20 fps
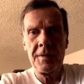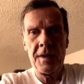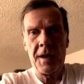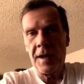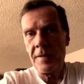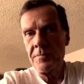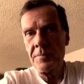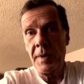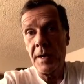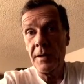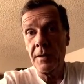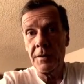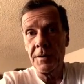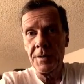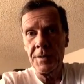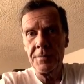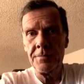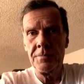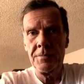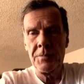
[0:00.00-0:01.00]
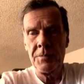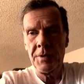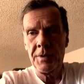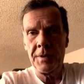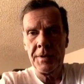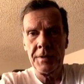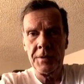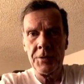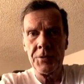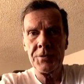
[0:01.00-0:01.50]
I'm mentally
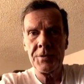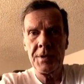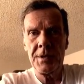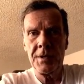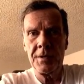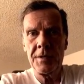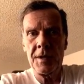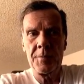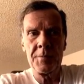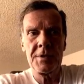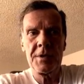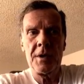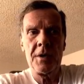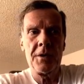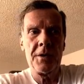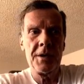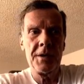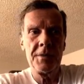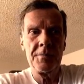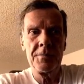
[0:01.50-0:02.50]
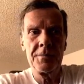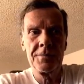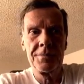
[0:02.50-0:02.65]
really losing it. I'm sorry.